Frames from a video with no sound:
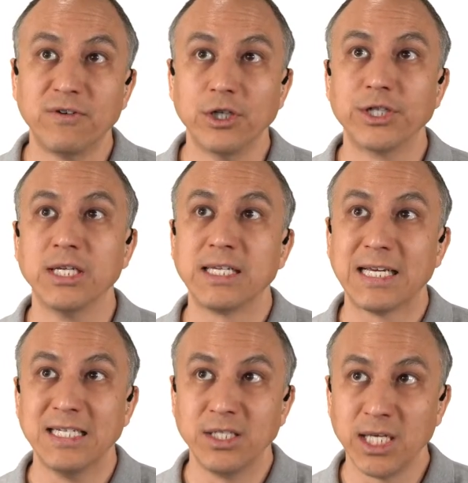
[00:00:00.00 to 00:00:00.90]
version
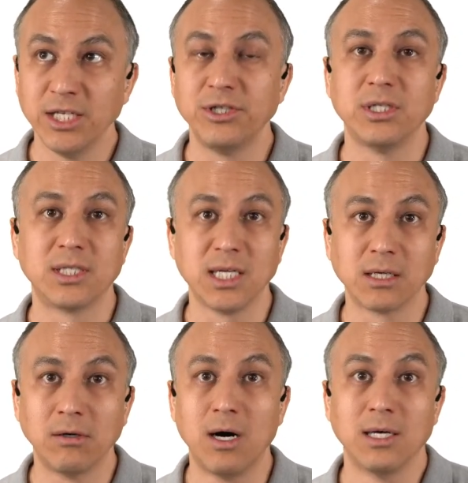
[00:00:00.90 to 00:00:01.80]

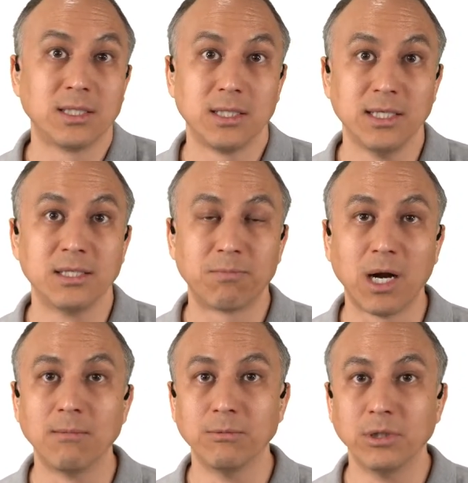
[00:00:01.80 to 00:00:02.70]
contingency clause is
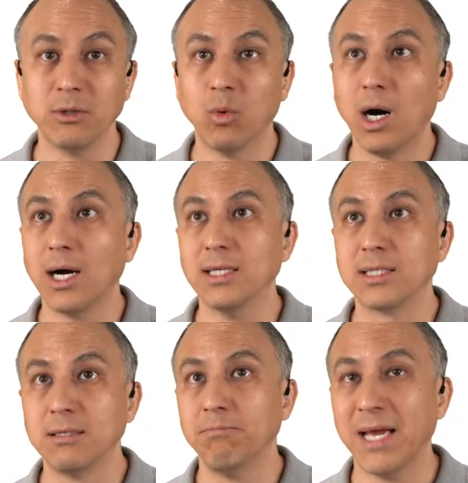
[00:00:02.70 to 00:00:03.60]
probably
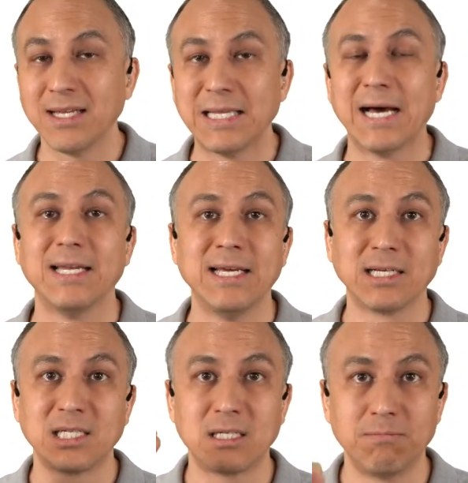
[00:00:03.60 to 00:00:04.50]
wise. Make that
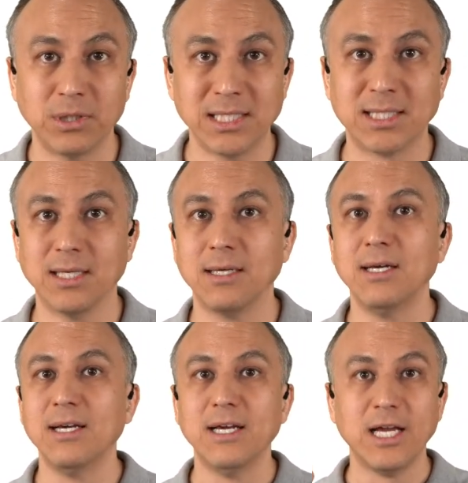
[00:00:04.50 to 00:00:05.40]
explicit
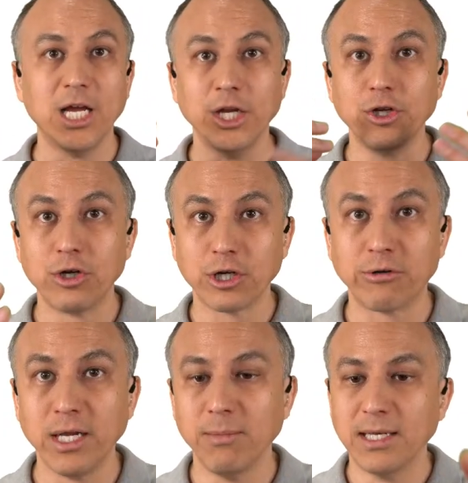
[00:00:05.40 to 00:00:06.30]
in your
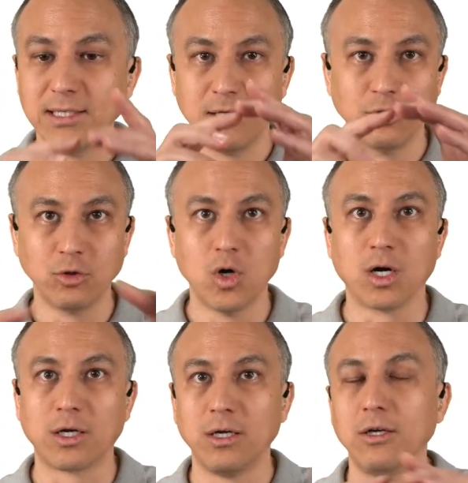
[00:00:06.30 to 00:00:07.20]
agreement.
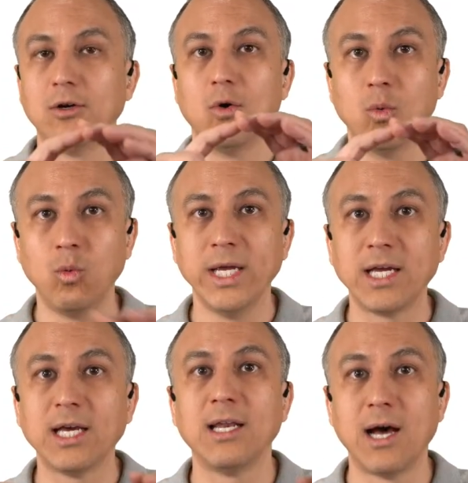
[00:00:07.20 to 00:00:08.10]
Look,
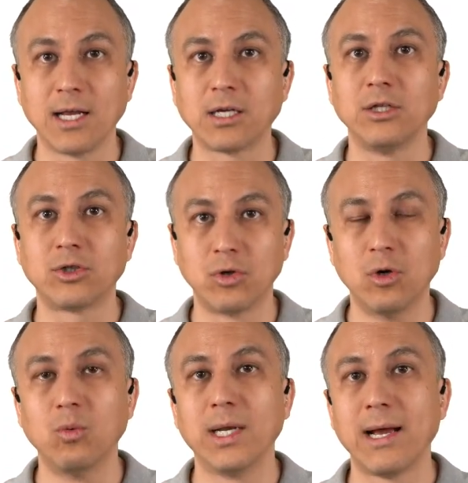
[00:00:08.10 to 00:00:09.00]
we cannot
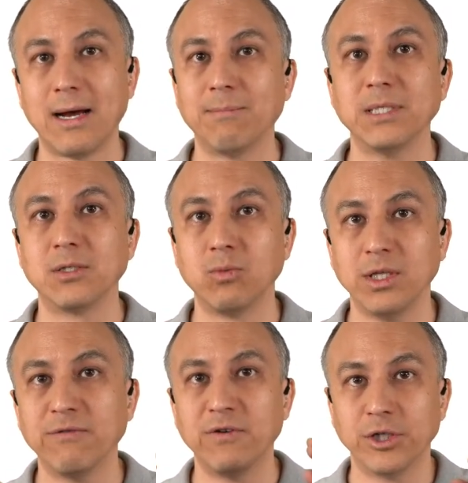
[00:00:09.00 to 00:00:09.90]
control what happens
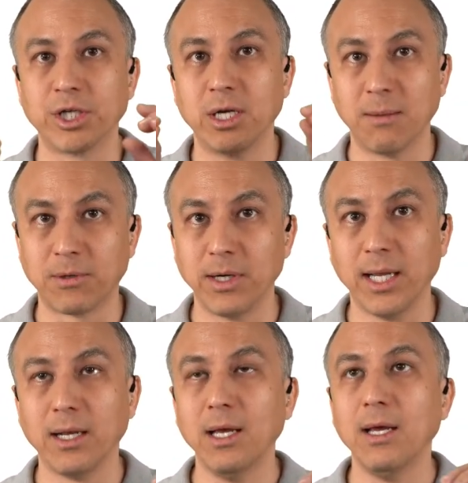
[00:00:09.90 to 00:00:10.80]
with a version
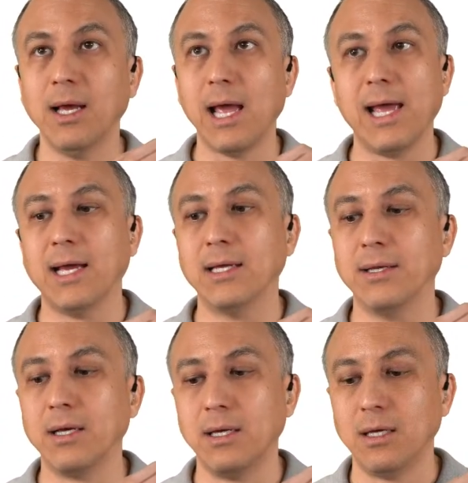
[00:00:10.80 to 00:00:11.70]
upgrade.
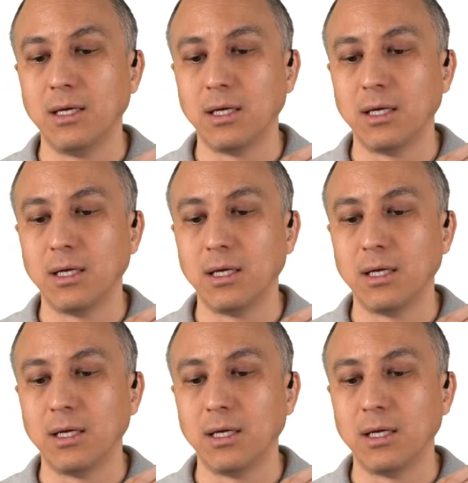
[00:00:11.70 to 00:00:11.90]
And